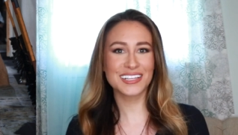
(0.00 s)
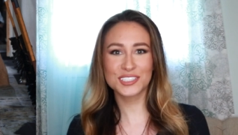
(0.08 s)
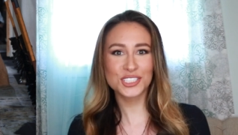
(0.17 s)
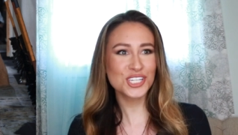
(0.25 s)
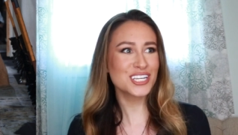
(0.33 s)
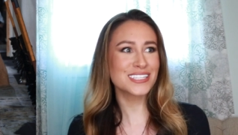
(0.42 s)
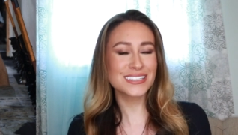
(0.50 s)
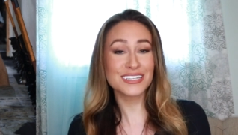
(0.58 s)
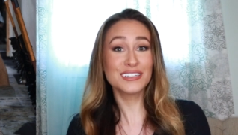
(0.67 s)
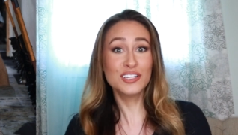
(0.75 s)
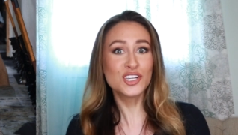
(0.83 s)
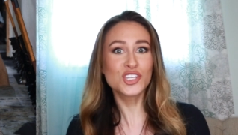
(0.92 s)
She's,
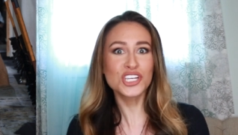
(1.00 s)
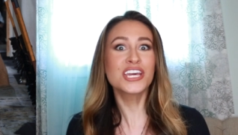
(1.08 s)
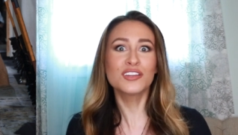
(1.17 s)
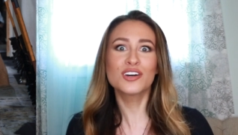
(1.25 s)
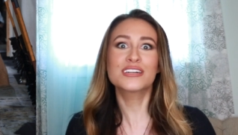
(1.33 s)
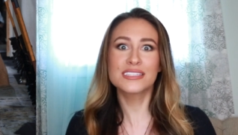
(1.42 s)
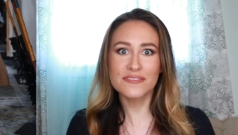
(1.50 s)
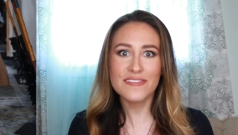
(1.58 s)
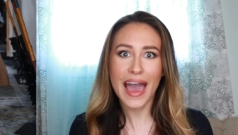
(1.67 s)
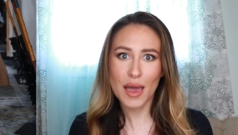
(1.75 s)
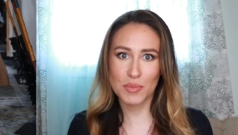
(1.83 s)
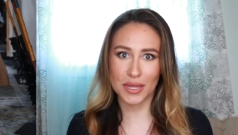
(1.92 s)
she looks
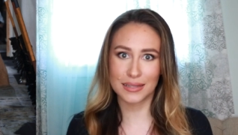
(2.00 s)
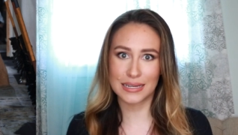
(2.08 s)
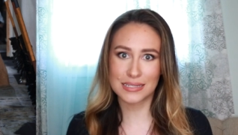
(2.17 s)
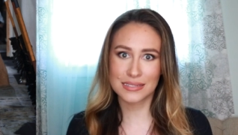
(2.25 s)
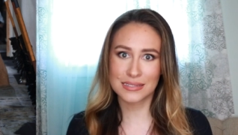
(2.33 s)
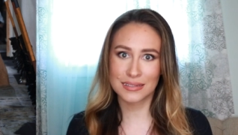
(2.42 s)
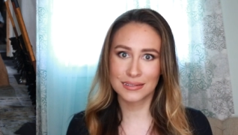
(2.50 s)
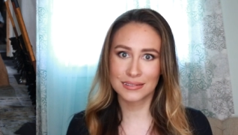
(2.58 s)
fabulous.